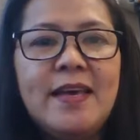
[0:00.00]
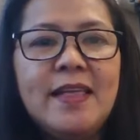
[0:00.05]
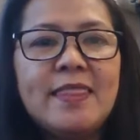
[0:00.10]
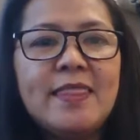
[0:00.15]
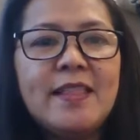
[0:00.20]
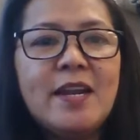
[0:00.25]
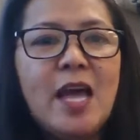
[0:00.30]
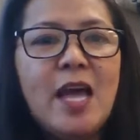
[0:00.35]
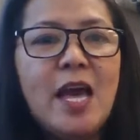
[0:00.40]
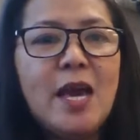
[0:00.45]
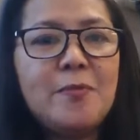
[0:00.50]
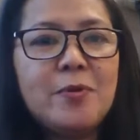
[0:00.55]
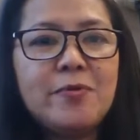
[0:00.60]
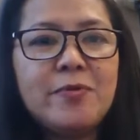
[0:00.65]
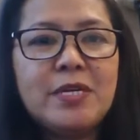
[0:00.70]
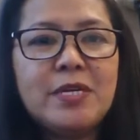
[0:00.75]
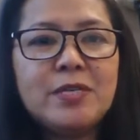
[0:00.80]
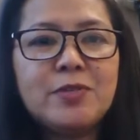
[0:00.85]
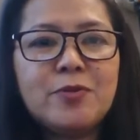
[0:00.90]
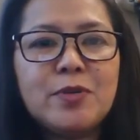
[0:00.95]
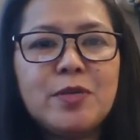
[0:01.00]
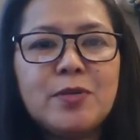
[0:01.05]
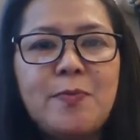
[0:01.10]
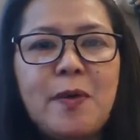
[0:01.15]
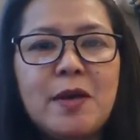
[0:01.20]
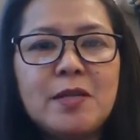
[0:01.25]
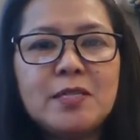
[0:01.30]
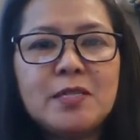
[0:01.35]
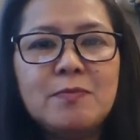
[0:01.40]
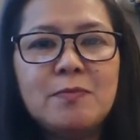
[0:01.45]
The library is
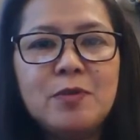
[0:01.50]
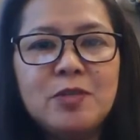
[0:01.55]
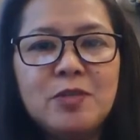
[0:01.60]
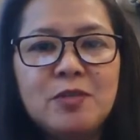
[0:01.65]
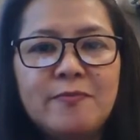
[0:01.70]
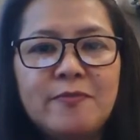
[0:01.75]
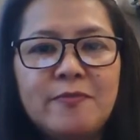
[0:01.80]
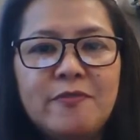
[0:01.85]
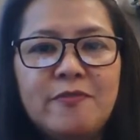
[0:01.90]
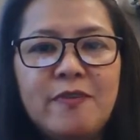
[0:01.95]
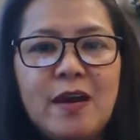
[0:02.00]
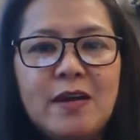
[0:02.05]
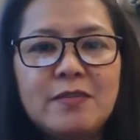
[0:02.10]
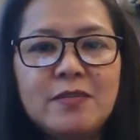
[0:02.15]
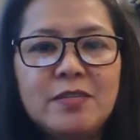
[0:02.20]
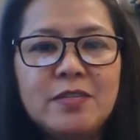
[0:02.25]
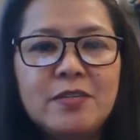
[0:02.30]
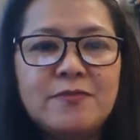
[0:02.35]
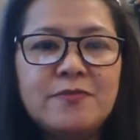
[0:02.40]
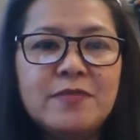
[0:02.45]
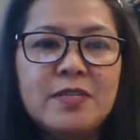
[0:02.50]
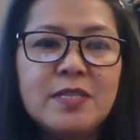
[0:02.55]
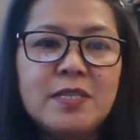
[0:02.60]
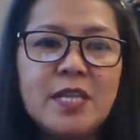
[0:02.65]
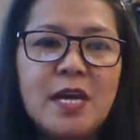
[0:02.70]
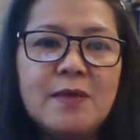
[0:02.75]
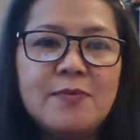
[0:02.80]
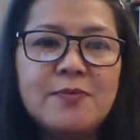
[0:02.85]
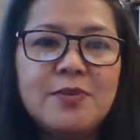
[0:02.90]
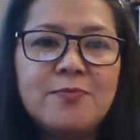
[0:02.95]
responsible to provide different
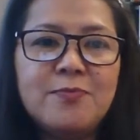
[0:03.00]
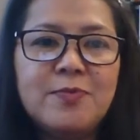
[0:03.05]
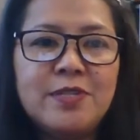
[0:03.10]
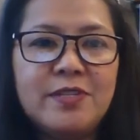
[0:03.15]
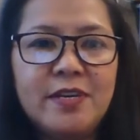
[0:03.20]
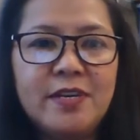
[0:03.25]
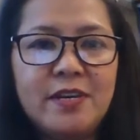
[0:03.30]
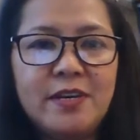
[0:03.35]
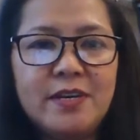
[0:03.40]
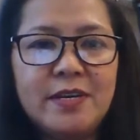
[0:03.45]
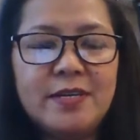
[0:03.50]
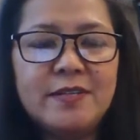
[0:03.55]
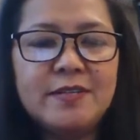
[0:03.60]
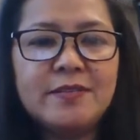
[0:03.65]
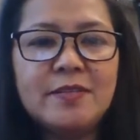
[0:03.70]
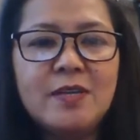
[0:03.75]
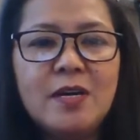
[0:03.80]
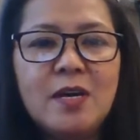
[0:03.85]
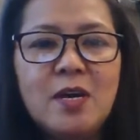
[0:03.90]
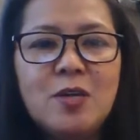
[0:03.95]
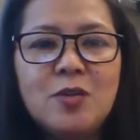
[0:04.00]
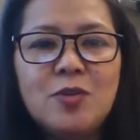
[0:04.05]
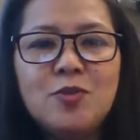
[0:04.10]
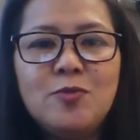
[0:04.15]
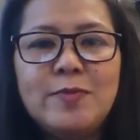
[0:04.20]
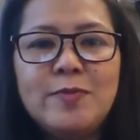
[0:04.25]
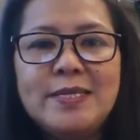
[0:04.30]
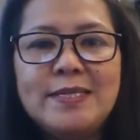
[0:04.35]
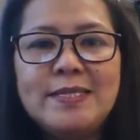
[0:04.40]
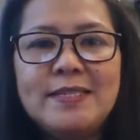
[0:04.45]
types of materials to
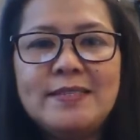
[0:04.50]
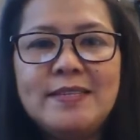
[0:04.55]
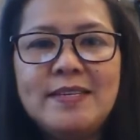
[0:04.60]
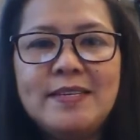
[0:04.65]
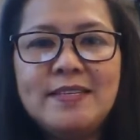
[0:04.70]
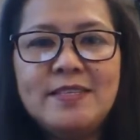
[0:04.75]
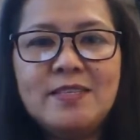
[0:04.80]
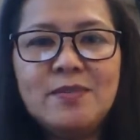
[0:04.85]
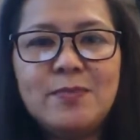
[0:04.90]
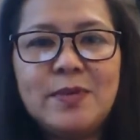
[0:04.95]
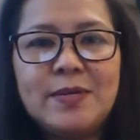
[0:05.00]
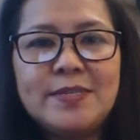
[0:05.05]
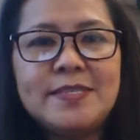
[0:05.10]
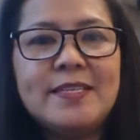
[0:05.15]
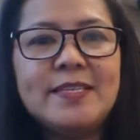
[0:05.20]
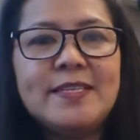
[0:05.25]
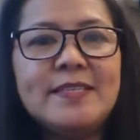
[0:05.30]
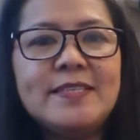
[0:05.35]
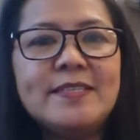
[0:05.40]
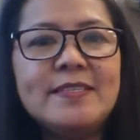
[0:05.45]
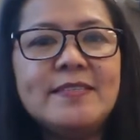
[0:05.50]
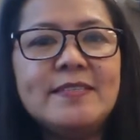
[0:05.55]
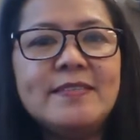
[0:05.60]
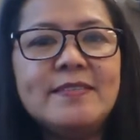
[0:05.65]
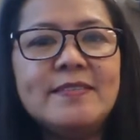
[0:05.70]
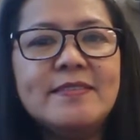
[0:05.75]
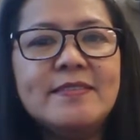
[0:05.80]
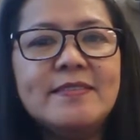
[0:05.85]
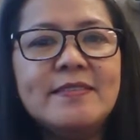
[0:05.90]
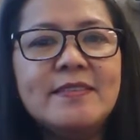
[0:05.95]
meet the needs of our
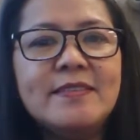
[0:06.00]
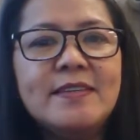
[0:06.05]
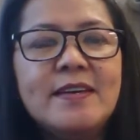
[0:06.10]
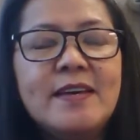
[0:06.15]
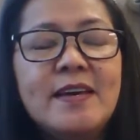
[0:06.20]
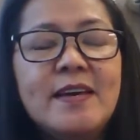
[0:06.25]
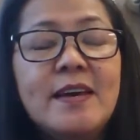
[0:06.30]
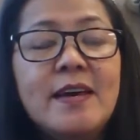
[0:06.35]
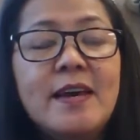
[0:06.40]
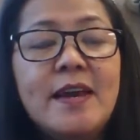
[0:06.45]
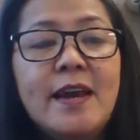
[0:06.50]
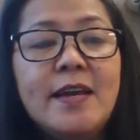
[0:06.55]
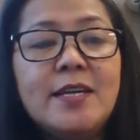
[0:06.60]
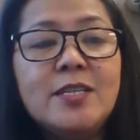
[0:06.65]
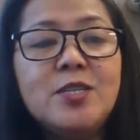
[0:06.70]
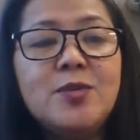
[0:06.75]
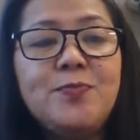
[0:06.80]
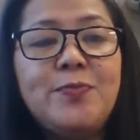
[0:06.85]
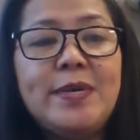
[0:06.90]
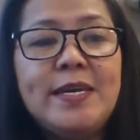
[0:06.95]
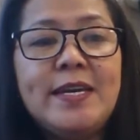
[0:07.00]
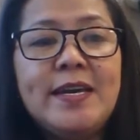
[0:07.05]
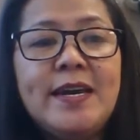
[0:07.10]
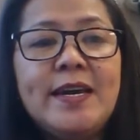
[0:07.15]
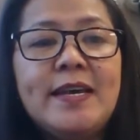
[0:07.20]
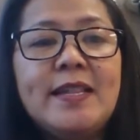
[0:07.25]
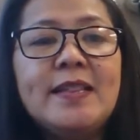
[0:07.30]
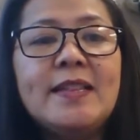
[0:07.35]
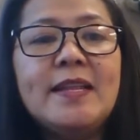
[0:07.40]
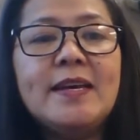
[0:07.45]
citizens.
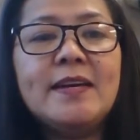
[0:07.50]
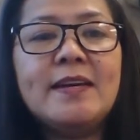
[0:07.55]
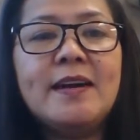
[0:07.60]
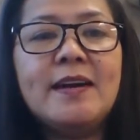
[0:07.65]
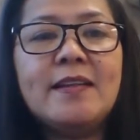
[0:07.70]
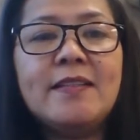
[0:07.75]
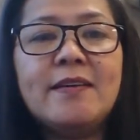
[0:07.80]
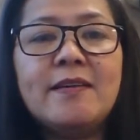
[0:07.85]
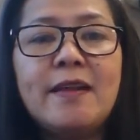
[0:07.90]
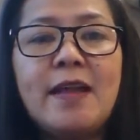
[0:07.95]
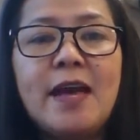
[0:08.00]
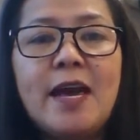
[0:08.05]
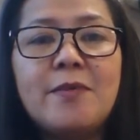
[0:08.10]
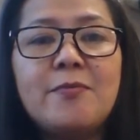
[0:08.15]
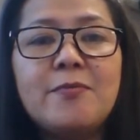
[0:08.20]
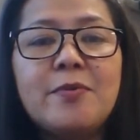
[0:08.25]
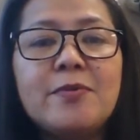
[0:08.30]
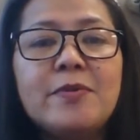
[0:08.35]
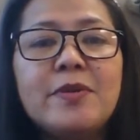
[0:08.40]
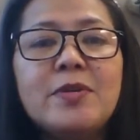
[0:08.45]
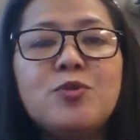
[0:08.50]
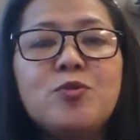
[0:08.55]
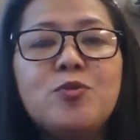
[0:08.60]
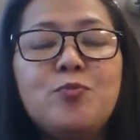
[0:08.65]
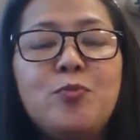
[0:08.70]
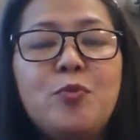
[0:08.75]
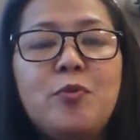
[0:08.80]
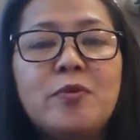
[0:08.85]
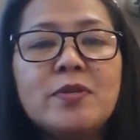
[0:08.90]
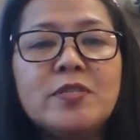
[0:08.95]
HPL, like other libraries,
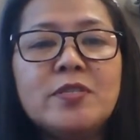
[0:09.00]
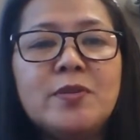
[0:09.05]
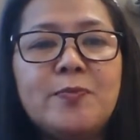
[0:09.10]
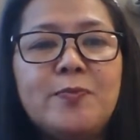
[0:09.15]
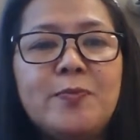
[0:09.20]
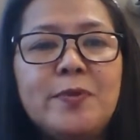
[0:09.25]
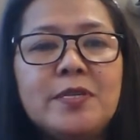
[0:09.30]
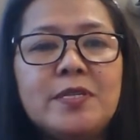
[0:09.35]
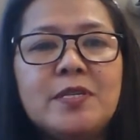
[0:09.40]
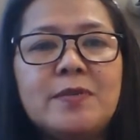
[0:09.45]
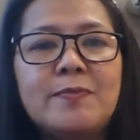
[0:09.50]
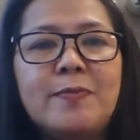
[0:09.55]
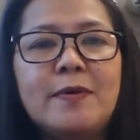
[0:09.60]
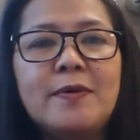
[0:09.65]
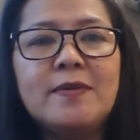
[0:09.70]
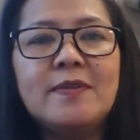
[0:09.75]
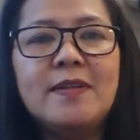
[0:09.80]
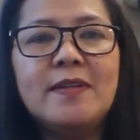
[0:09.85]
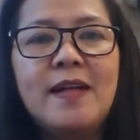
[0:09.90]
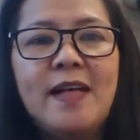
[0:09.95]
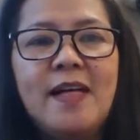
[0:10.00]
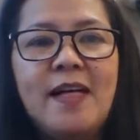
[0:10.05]
supports the principle